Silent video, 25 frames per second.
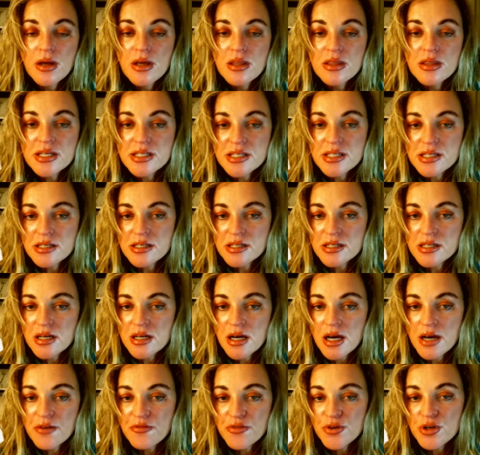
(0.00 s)
This is a
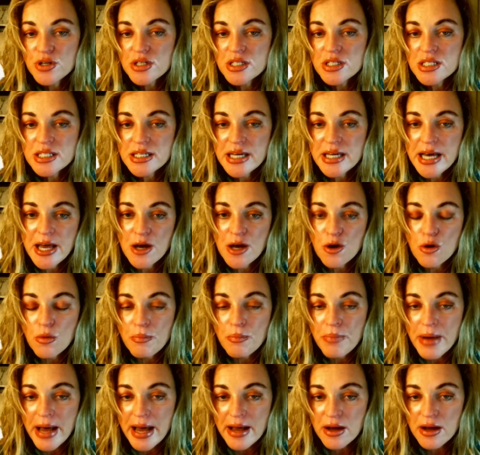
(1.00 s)
time for you to scale
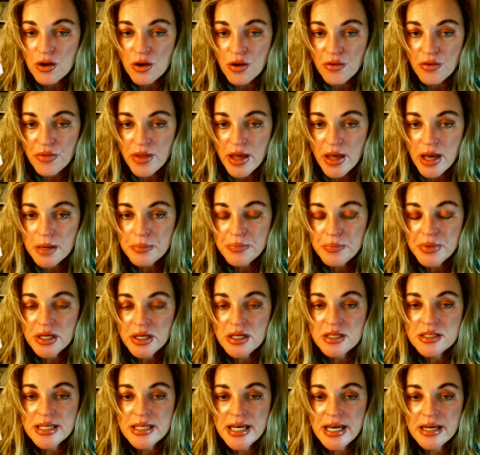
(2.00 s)
back on that,
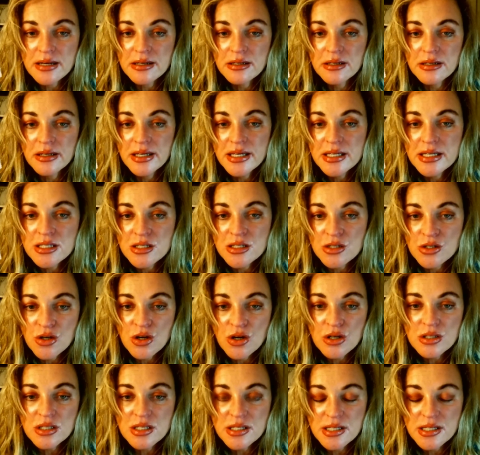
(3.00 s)
because that is
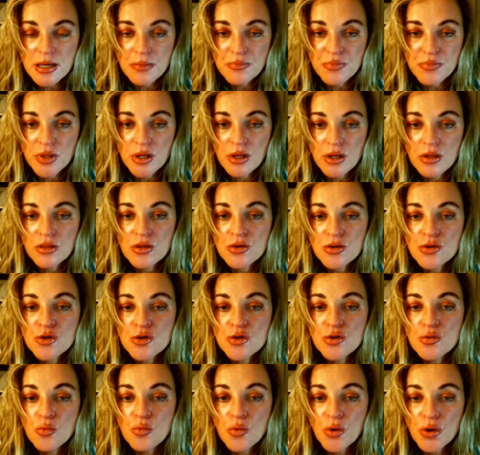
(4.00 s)
not something that
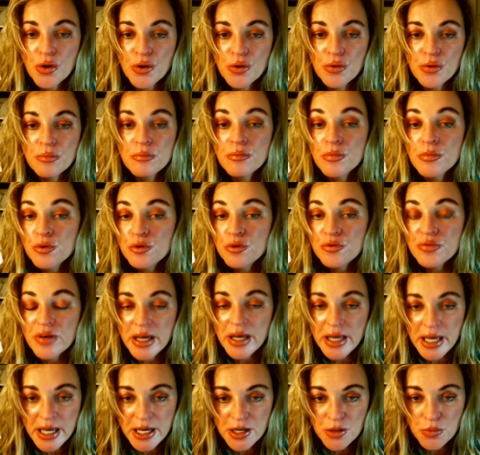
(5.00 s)
you want to move
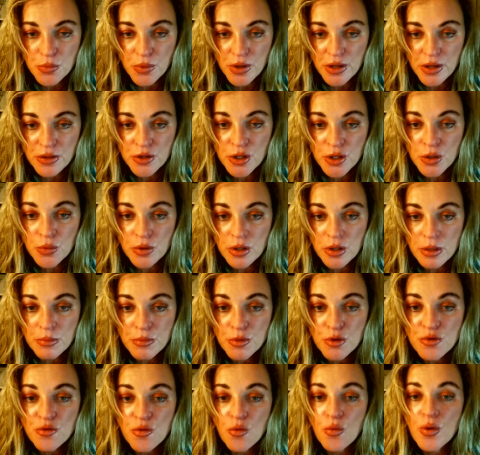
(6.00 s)
ahead with. You want to
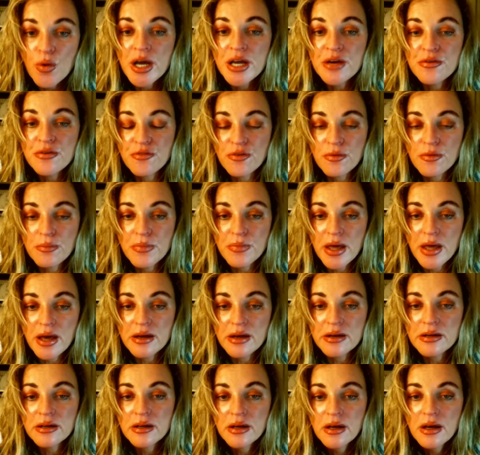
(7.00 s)
move away from
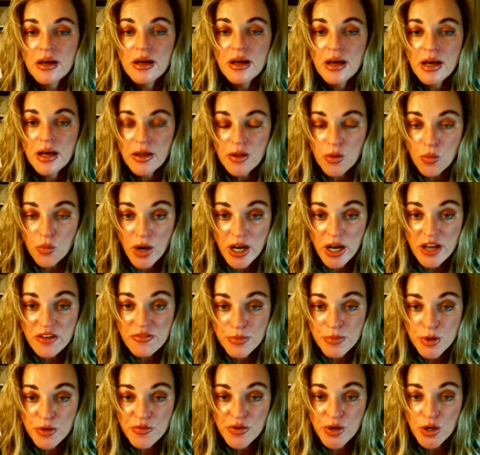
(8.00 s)
that. And the way of
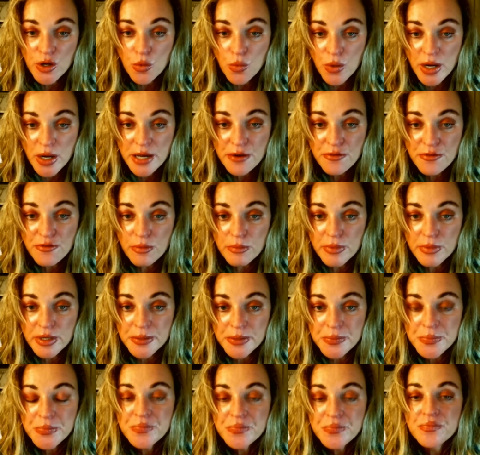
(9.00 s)
moving away from
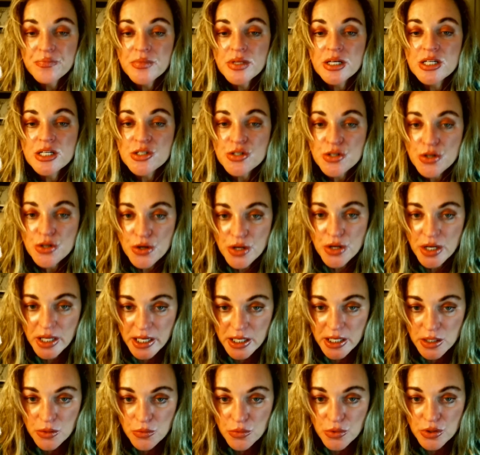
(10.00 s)
it is
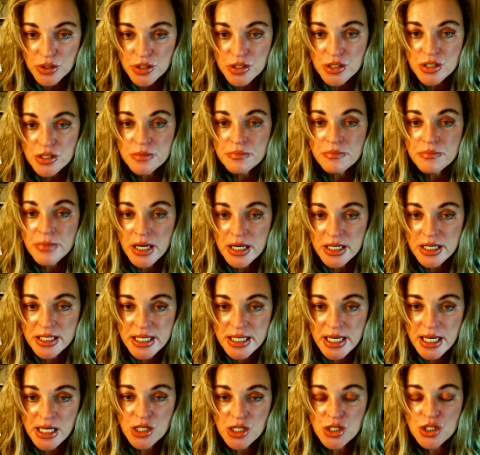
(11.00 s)
turning inwards,
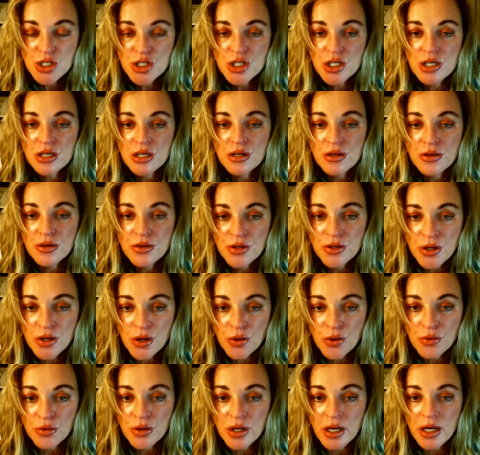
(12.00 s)
meditation,
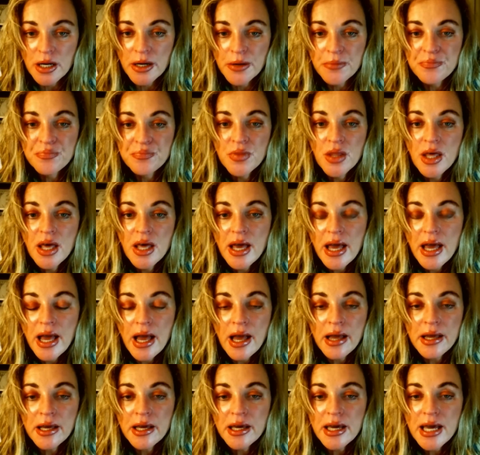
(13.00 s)
yoga,
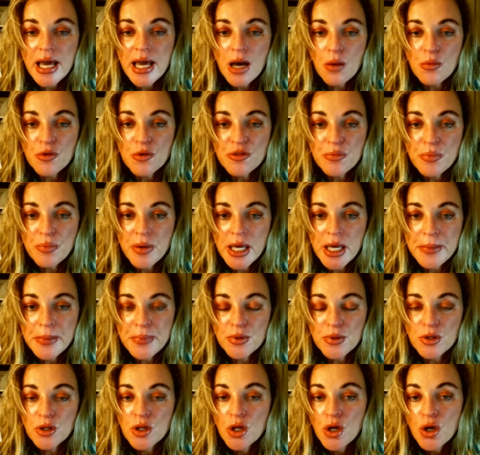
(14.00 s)
hanging out with
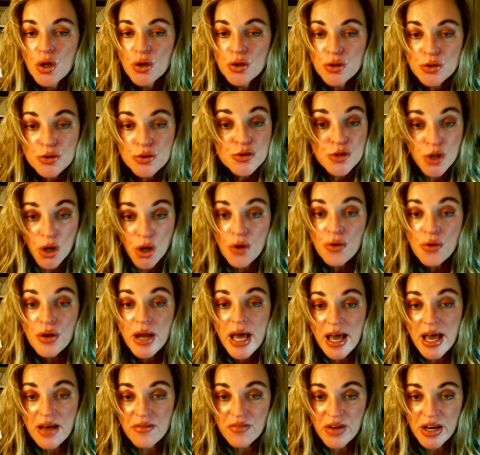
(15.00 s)
people who don't
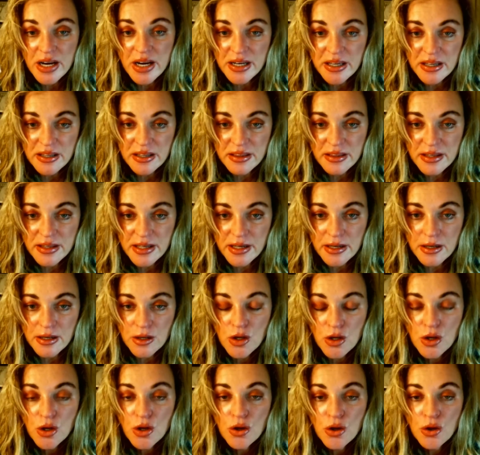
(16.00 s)
have anything,
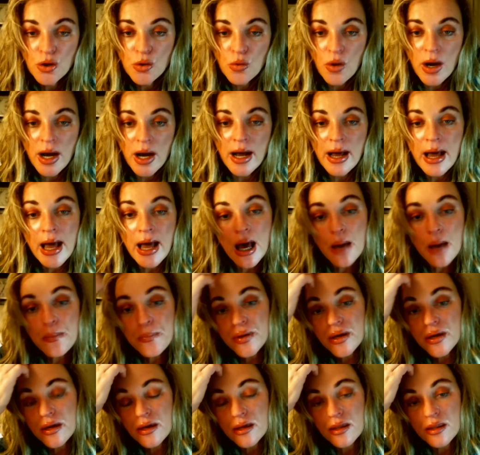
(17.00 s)
who are
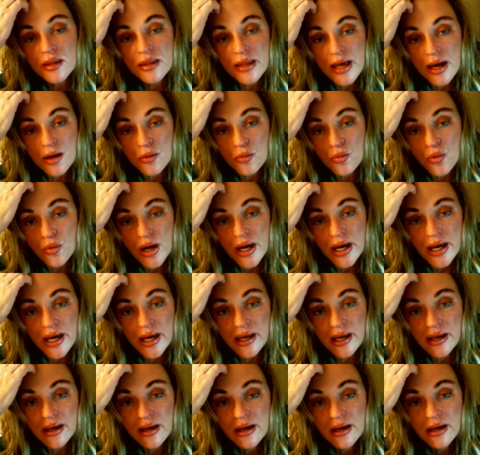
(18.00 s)
happy that
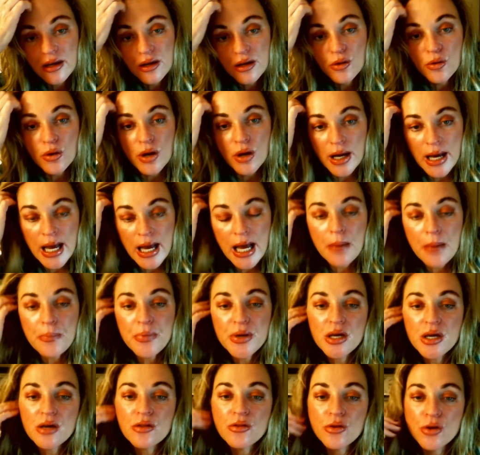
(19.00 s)
way,
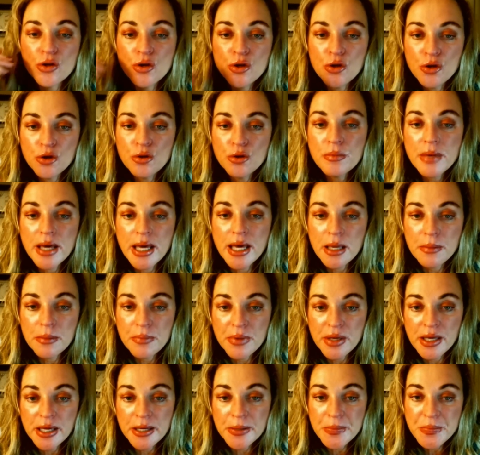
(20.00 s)
happier than you
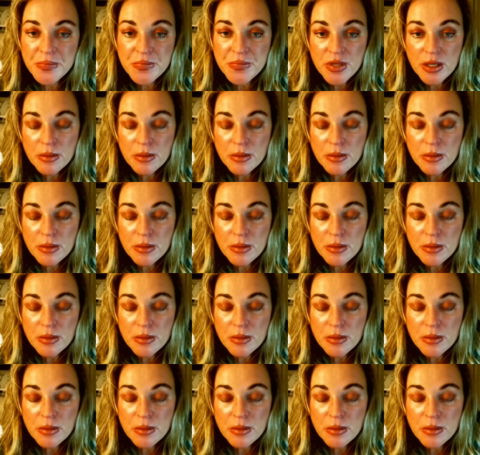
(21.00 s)
maybe.